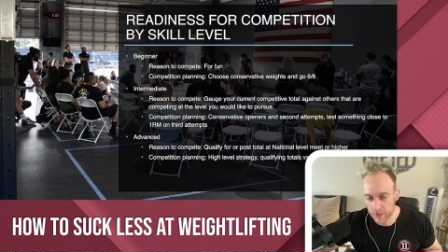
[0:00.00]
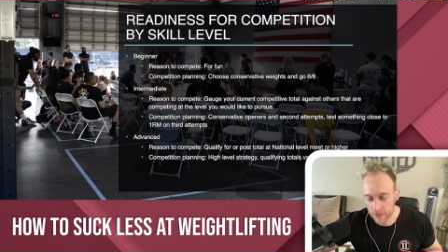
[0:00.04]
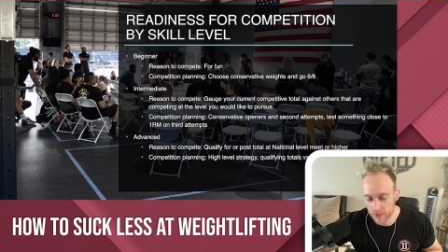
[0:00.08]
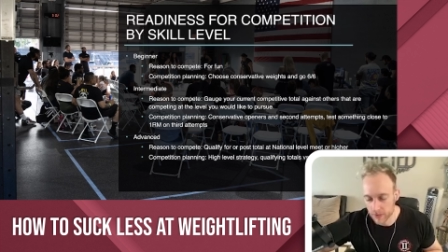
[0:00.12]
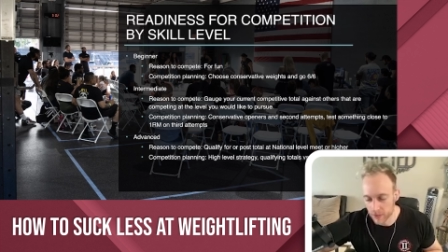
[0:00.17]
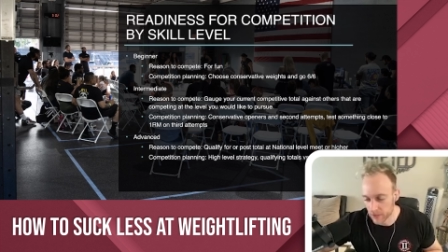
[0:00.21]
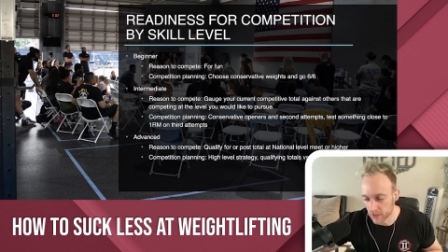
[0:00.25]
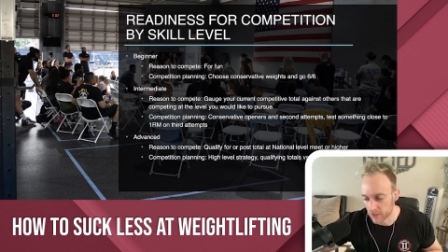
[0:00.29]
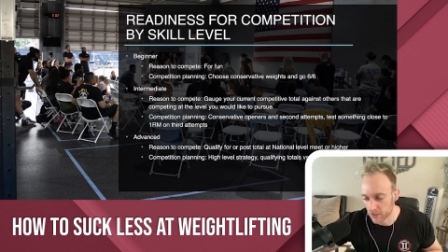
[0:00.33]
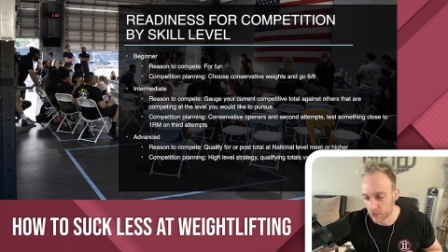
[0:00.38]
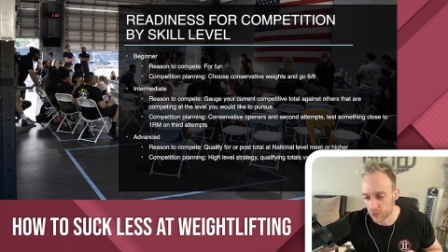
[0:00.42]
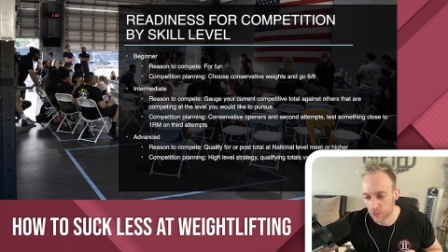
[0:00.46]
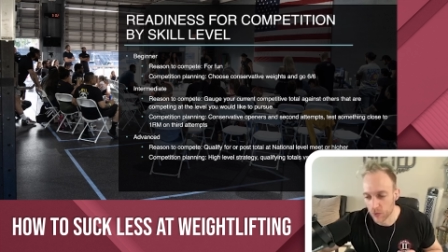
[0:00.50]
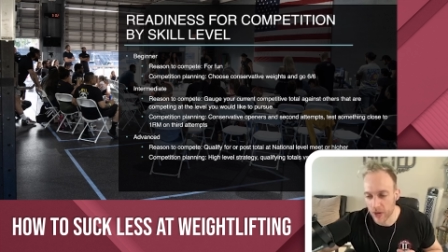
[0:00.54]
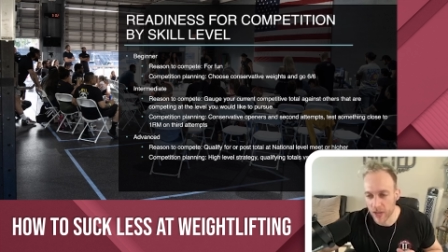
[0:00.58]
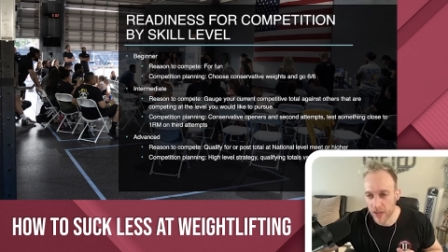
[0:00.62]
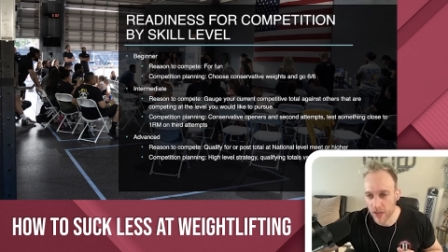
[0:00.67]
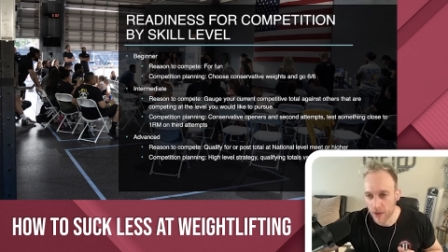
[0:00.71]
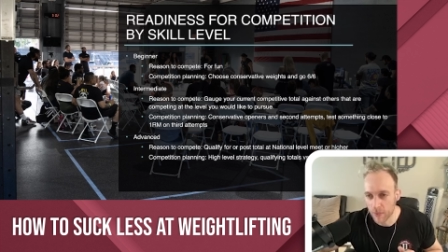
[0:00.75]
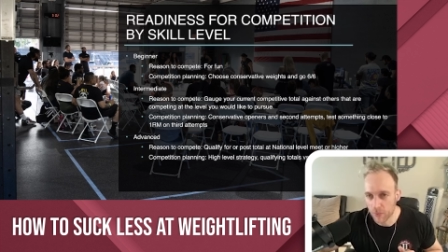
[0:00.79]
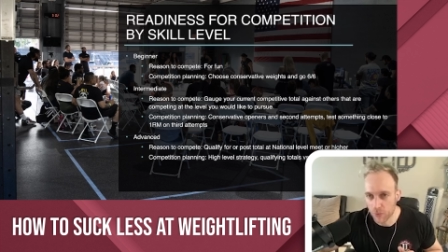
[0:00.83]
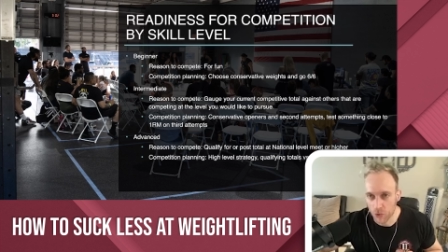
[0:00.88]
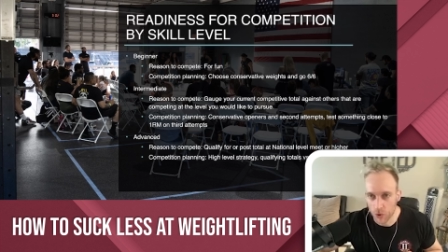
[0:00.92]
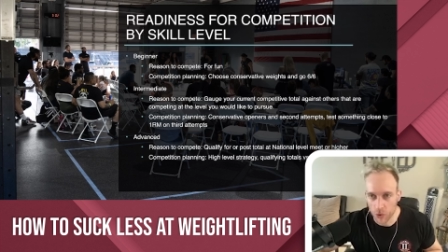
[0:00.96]
And you just wake
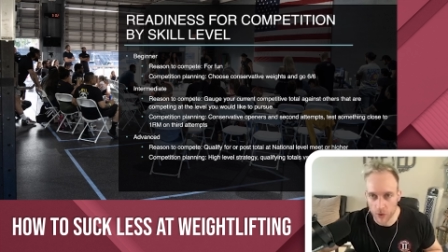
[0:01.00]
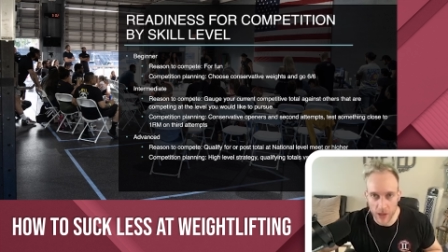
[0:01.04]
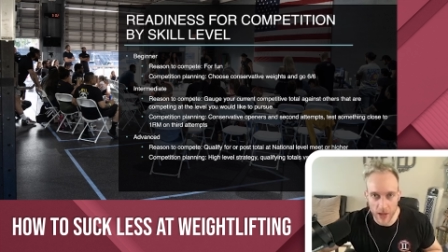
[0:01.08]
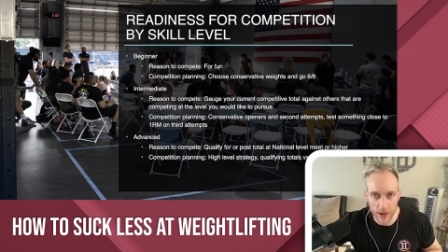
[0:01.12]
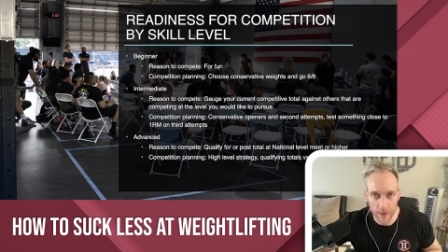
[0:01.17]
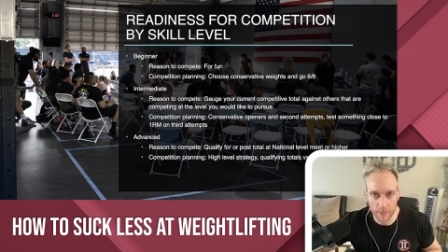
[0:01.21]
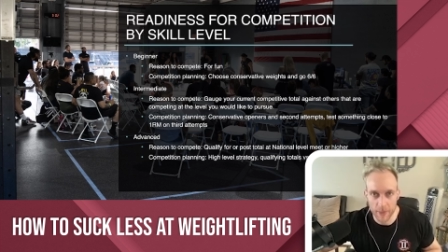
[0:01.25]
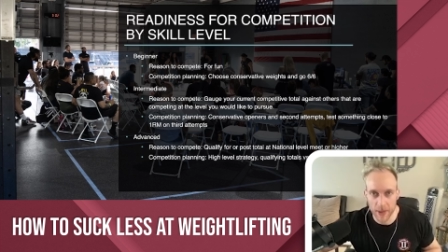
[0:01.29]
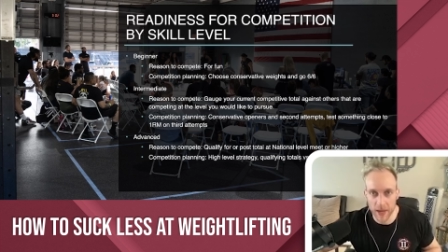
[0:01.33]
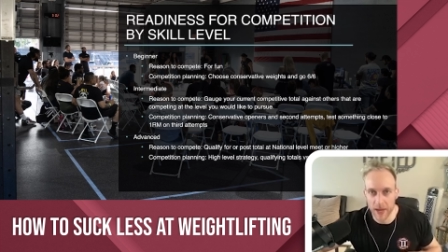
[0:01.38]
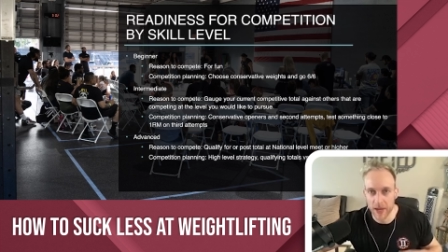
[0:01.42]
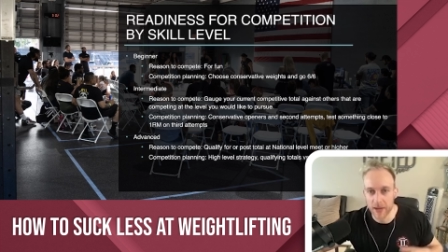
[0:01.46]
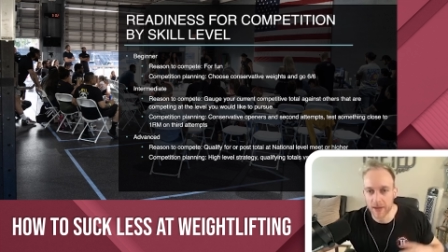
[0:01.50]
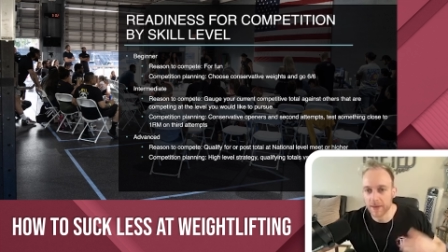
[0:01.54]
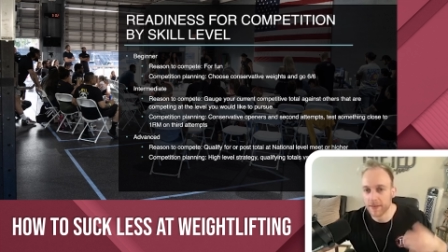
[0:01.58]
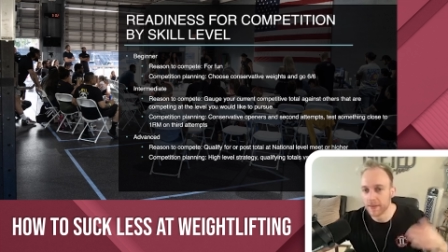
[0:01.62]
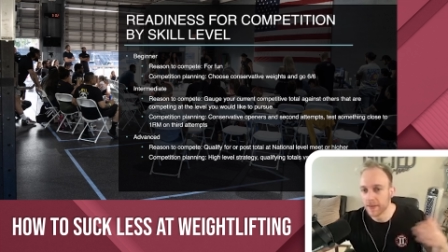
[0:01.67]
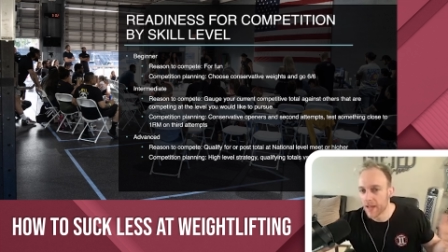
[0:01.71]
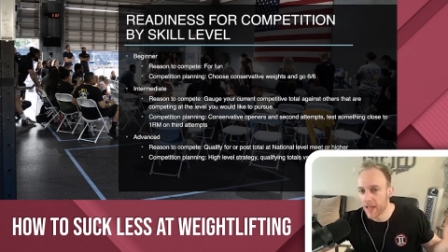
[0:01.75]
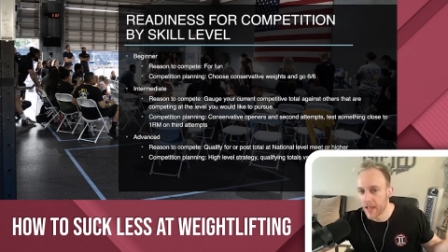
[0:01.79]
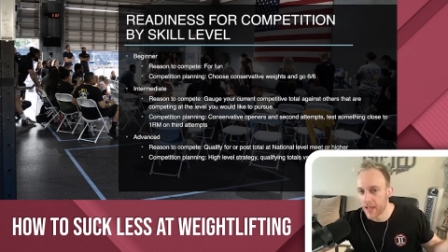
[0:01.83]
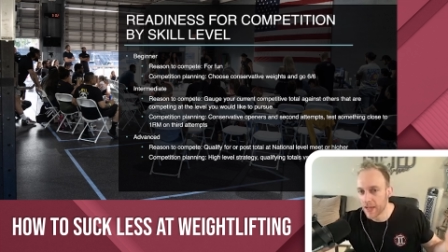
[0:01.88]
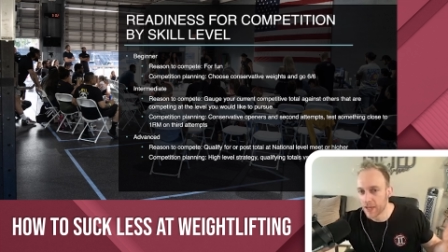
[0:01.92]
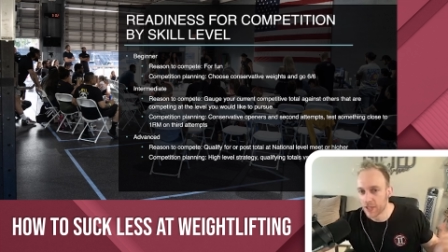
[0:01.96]
up, roll out of bed,
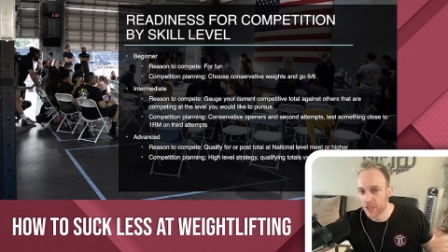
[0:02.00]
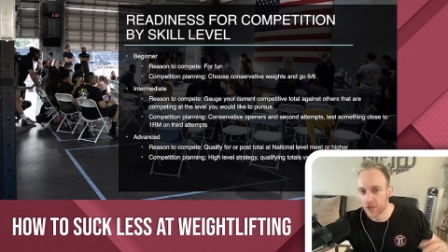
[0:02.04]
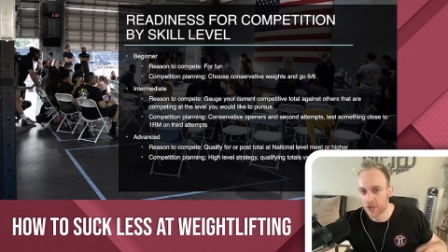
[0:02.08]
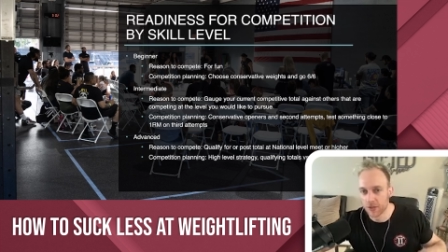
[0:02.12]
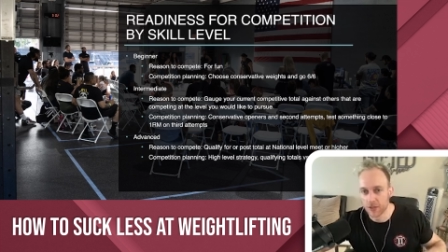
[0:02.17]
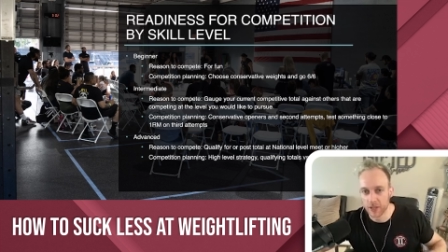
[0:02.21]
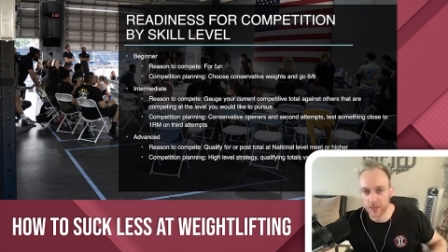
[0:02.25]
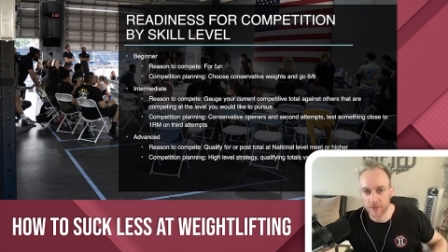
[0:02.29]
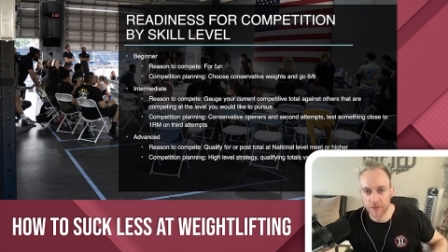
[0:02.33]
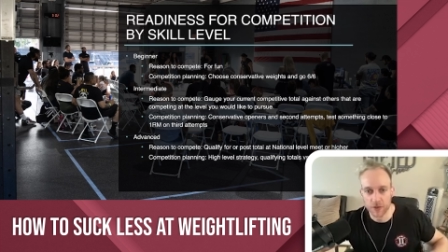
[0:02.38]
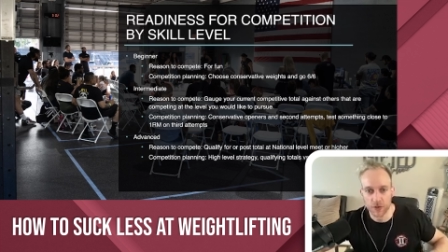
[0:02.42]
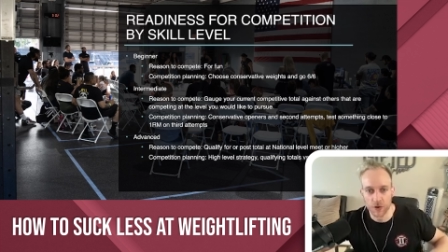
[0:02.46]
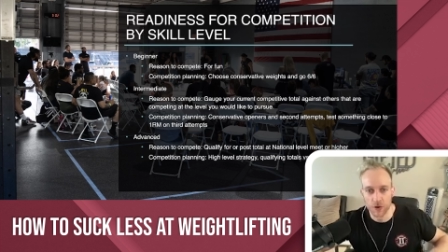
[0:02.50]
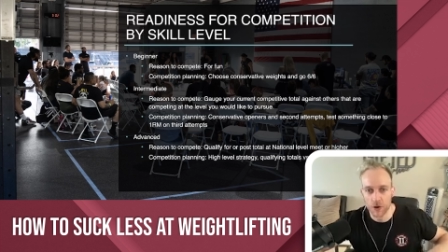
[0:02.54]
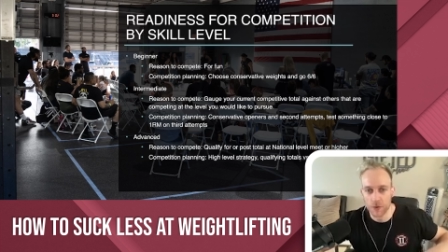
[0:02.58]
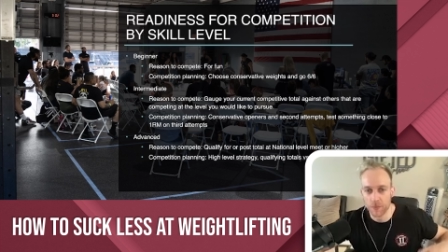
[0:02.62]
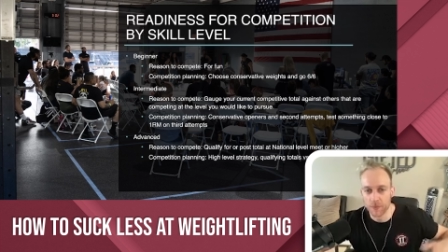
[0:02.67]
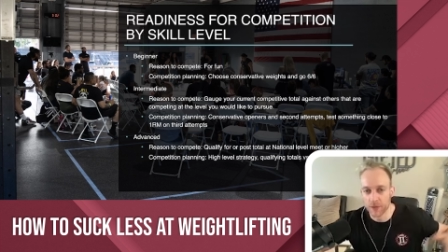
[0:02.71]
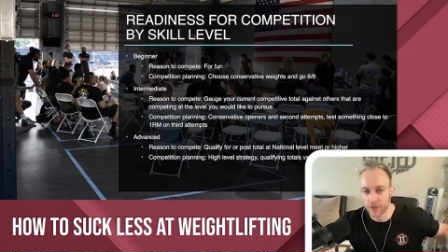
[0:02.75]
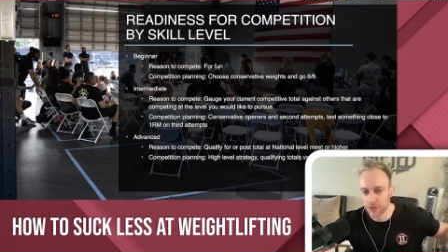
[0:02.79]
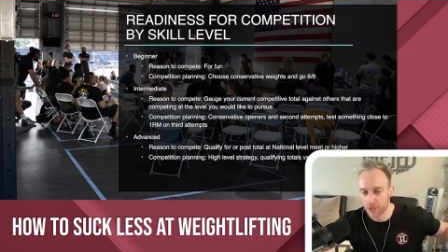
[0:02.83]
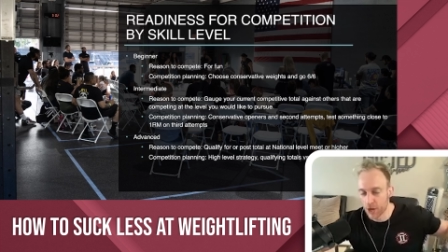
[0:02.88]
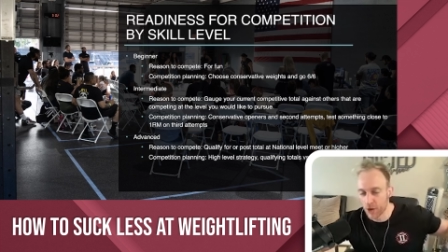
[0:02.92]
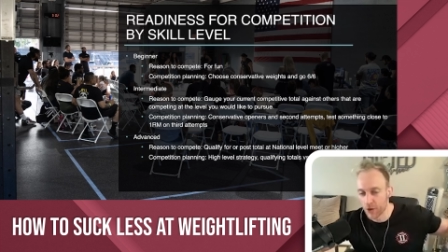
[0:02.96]
head to your living room.
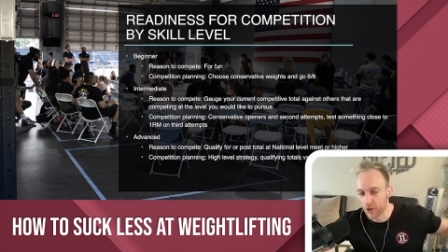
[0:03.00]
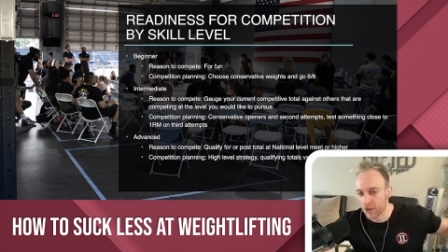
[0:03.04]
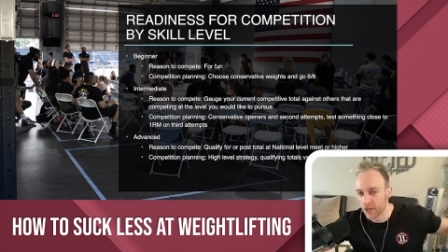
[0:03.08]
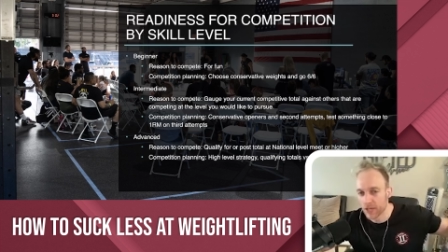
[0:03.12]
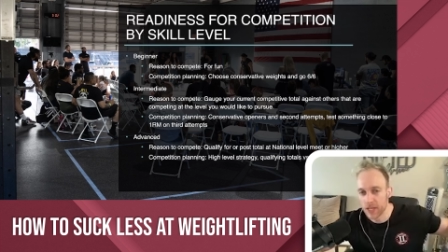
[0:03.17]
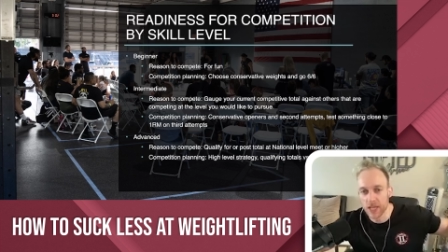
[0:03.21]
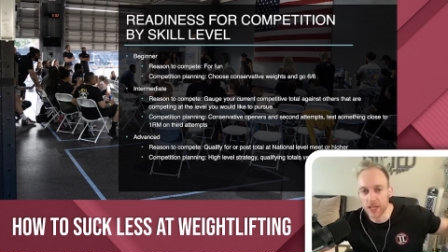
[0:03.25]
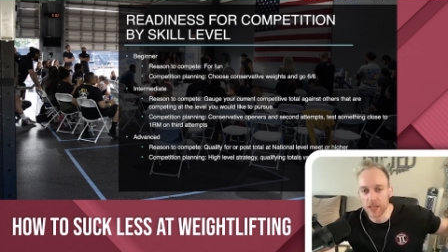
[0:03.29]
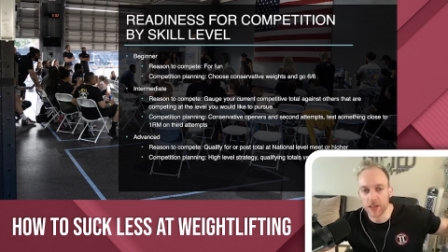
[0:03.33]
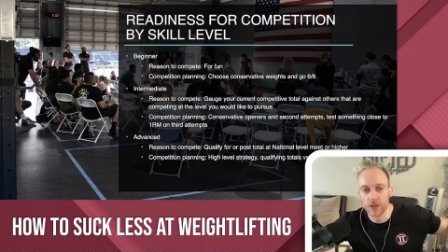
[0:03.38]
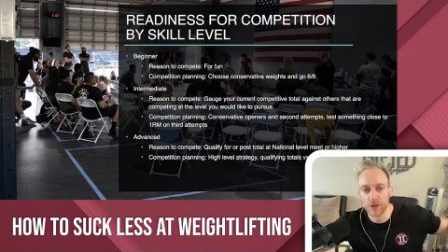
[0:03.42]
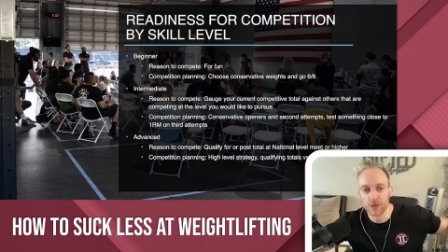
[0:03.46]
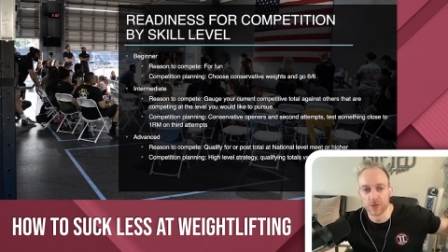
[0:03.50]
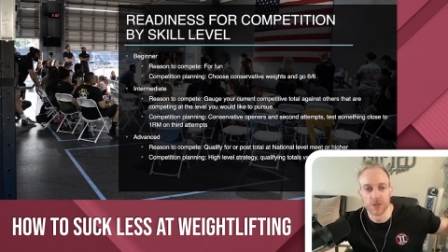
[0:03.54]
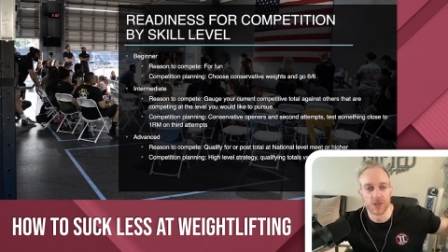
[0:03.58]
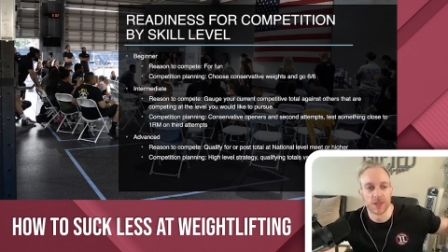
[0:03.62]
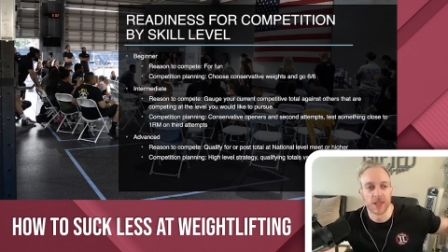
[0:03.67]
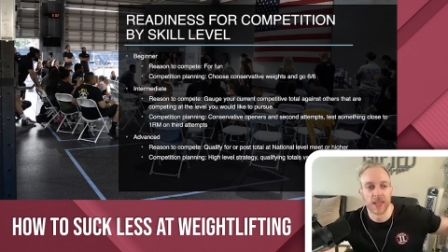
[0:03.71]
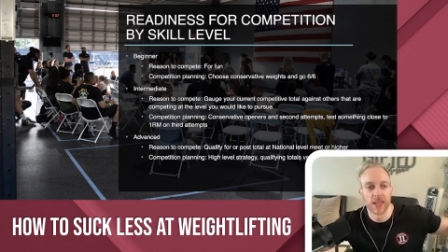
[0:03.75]
There's 100 kilos